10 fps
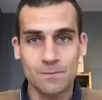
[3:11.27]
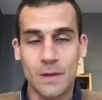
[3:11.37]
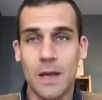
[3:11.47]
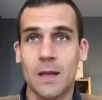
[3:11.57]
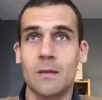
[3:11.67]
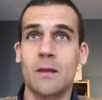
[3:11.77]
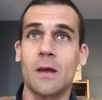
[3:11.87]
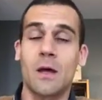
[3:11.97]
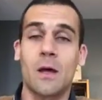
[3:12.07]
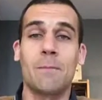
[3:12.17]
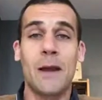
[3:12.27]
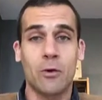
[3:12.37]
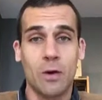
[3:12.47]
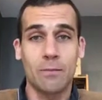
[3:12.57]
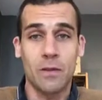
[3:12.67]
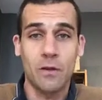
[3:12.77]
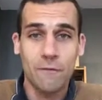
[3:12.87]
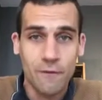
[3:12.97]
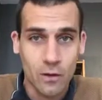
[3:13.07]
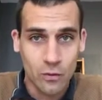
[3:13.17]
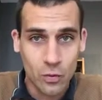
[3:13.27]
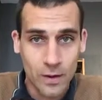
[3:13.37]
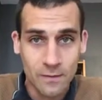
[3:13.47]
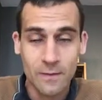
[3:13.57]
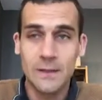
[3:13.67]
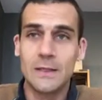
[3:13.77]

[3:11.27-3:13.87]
and my grandmother, Françoise,